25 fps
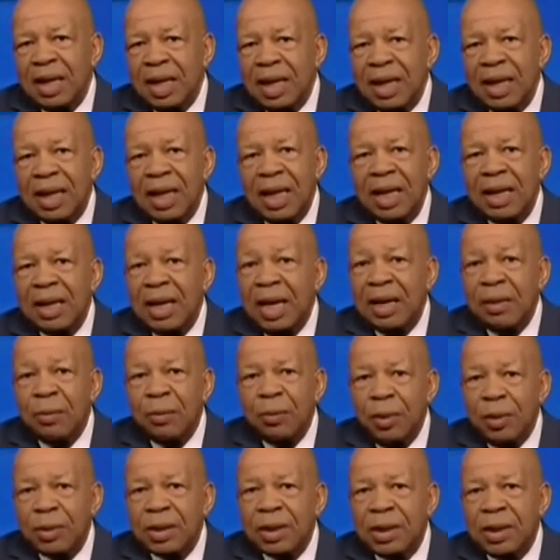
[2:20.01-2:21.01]
clearly a lot
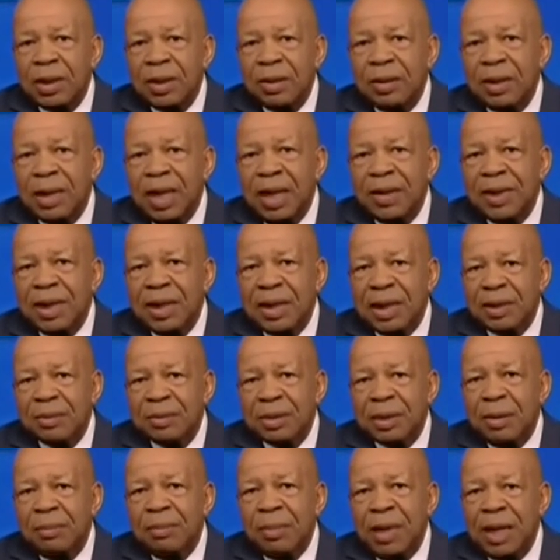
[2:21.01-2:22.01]
of work to do, and I think
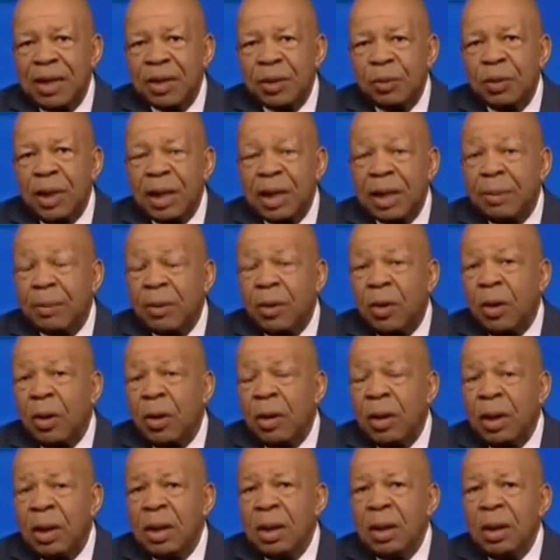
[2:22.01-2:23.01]
this was a major wake-up
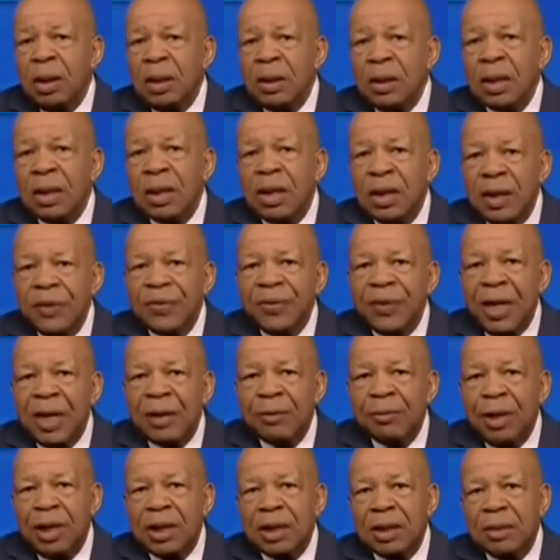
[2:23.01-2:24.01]
call. The good
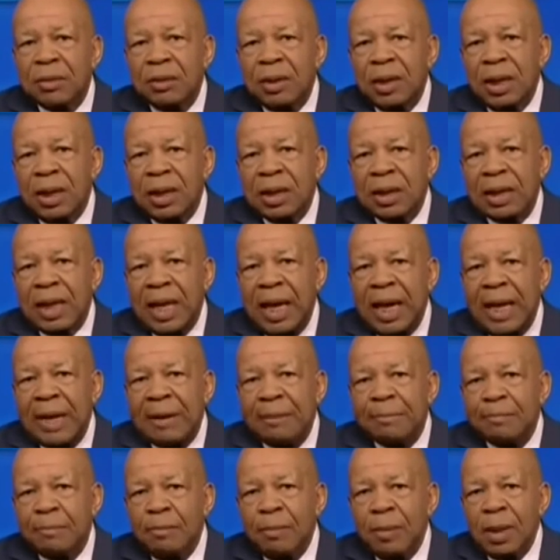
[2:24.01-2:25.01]
thing, Rachel, is
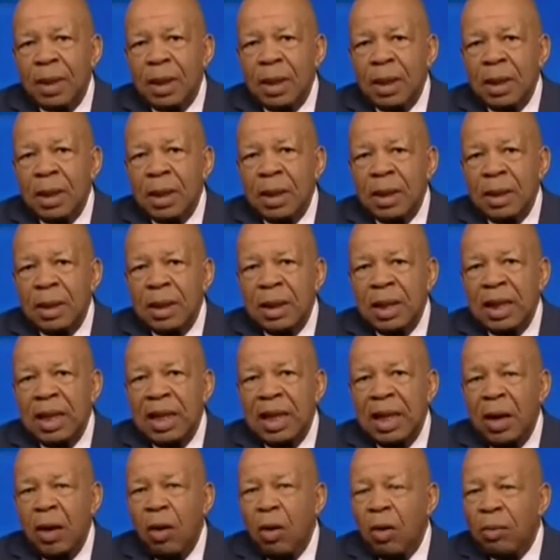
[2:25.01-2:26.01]
that
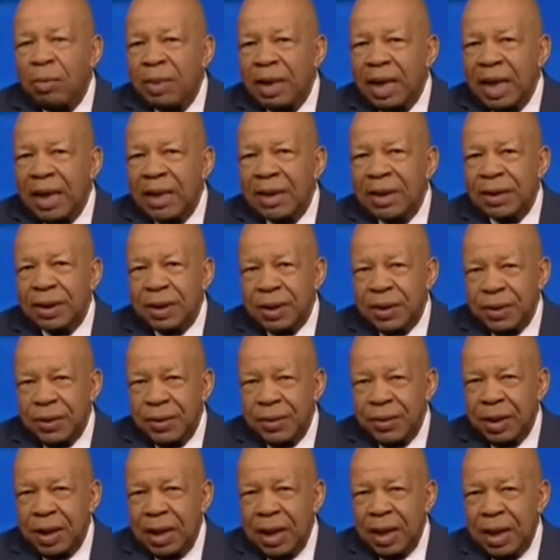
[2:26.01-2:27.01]
the Homeland
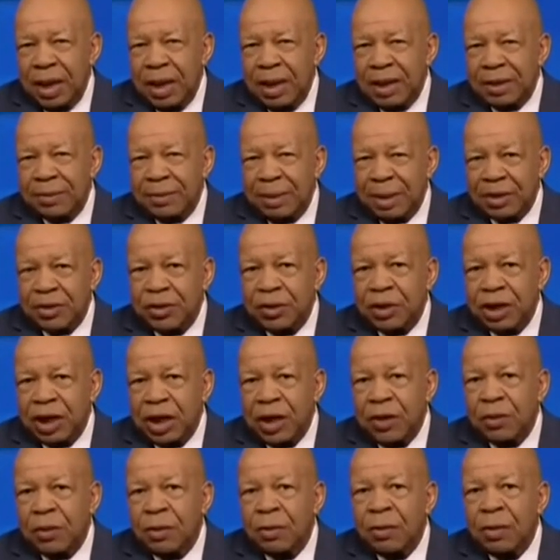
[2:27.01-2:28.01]
Security Inspector
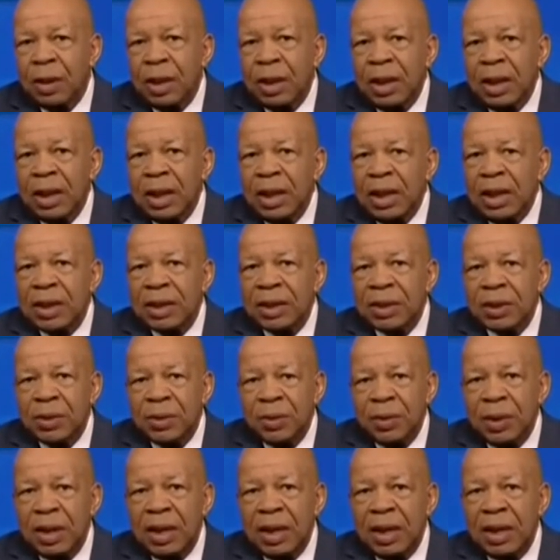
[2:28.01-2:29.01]
General is
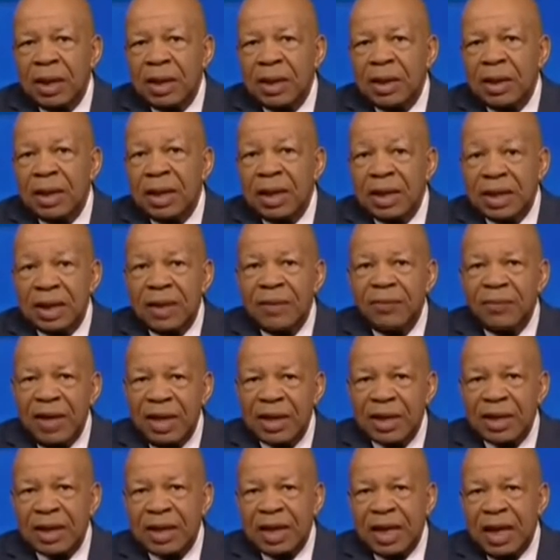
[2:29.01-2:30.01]
doing this
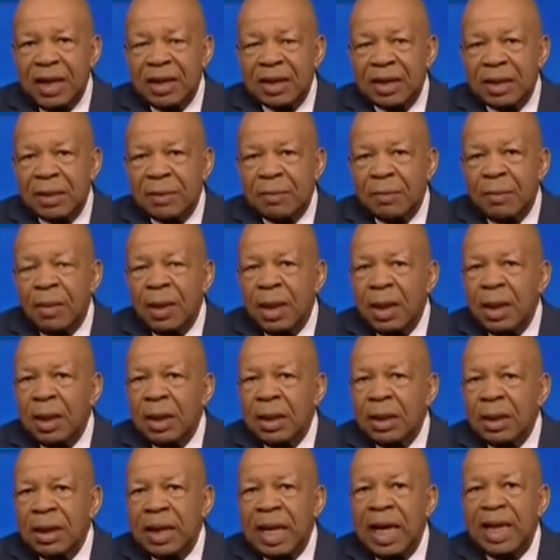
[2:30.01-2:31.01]
investigation.
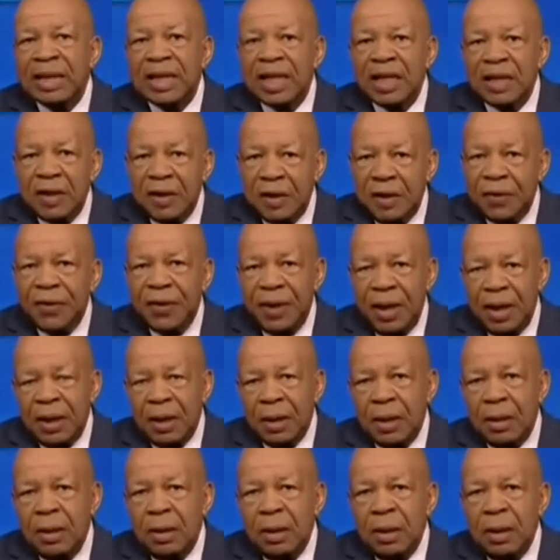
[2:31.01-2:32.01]
That's a good
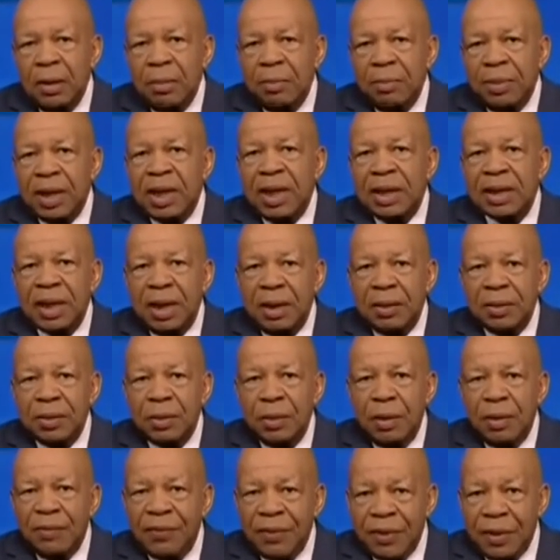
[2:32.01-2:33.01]
thing, because they'll
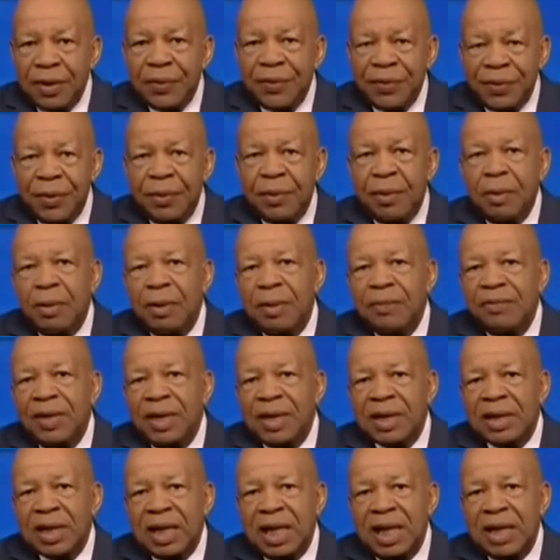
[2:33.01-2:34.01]
do a very thorough
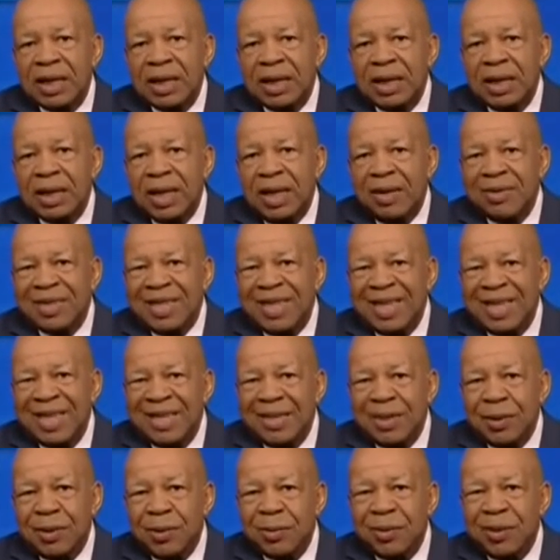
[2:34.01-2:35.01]
investigation, they'll
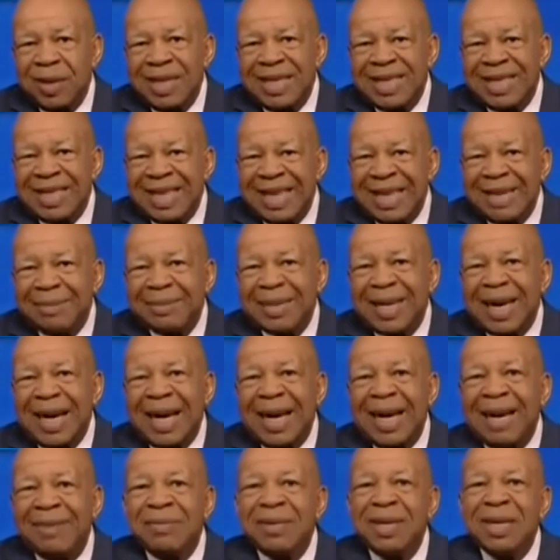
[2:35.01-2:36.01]
do a deep
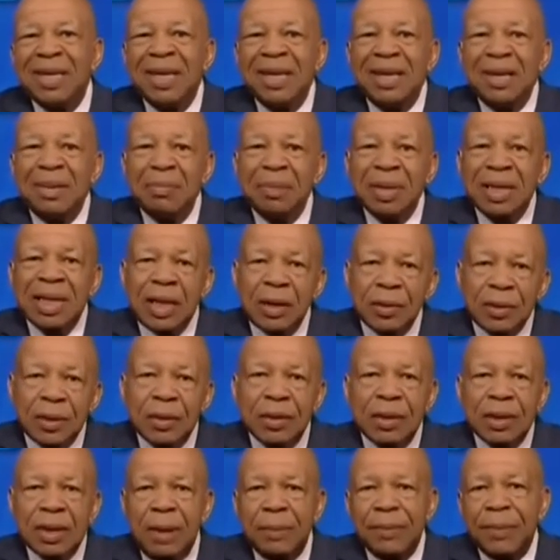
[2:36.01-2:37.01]
dive, but they'll
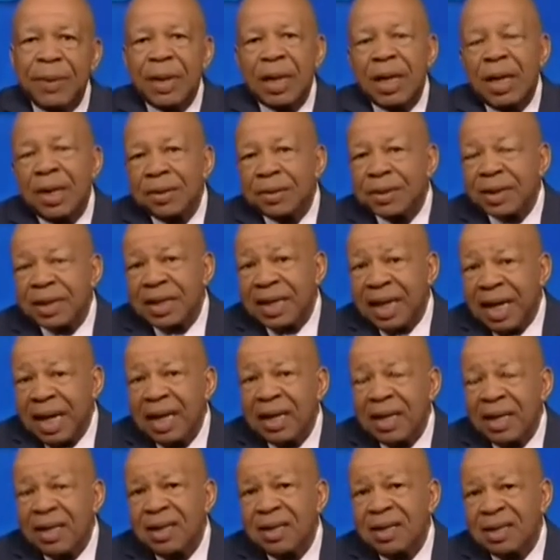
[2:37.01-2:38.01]
do something else, and
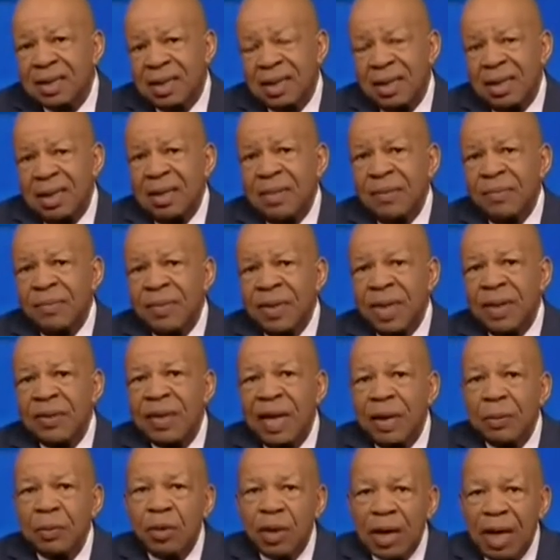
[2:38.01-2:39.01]
that is
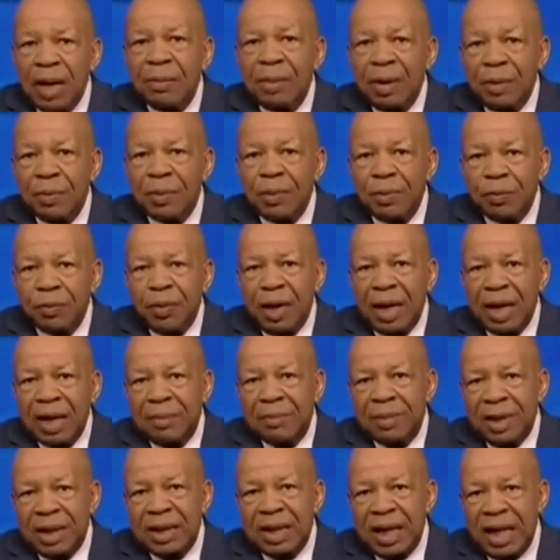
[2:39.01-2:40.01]
that they will come up with
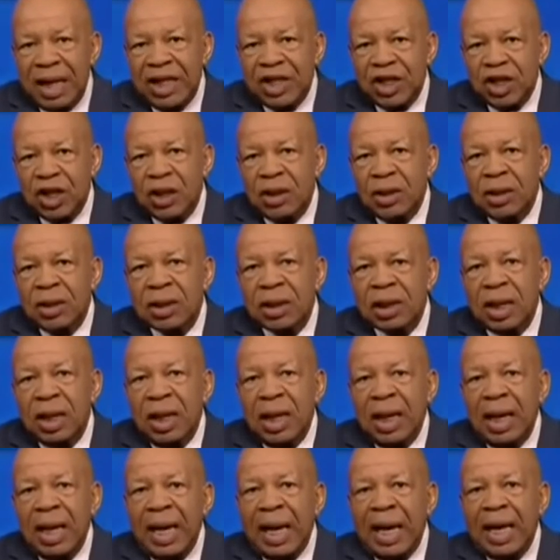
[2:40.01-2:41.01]
recommendations
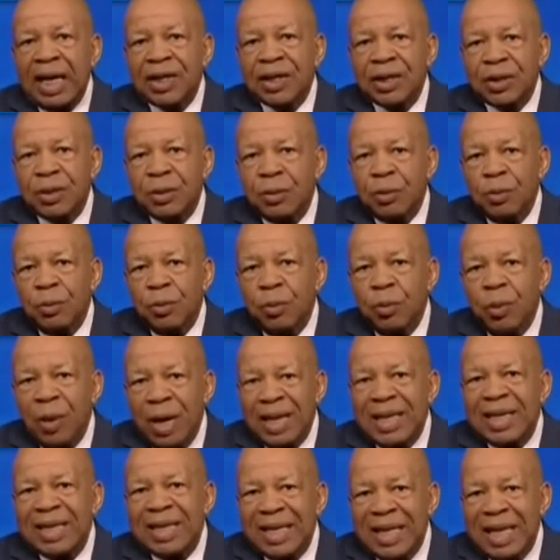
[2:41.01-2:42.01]
as to
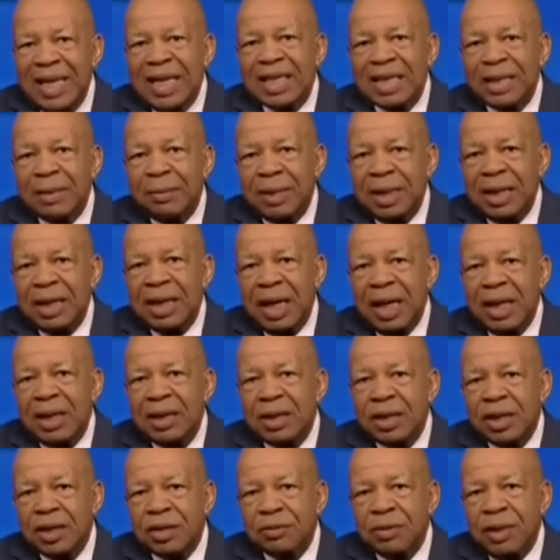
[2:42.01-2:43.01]
what needs to be
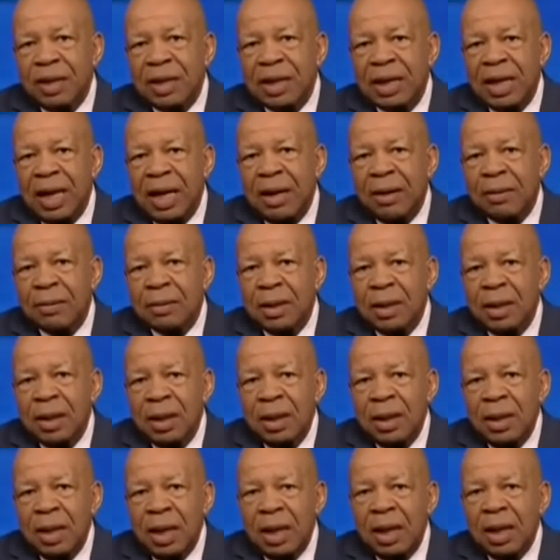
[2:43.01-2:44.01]
done to straighten out
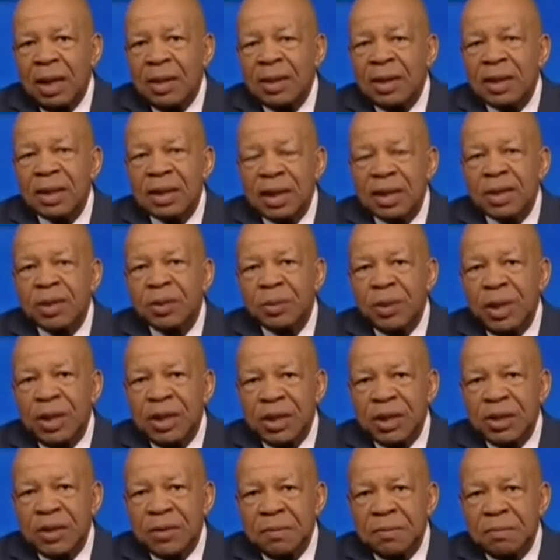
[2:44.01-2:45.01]
this
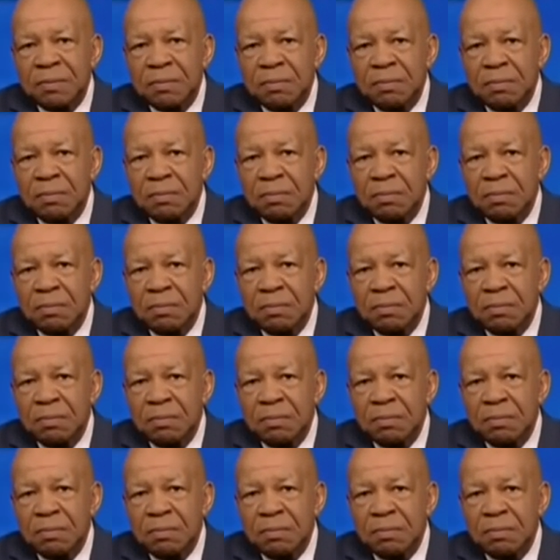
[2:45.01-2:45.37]
situation.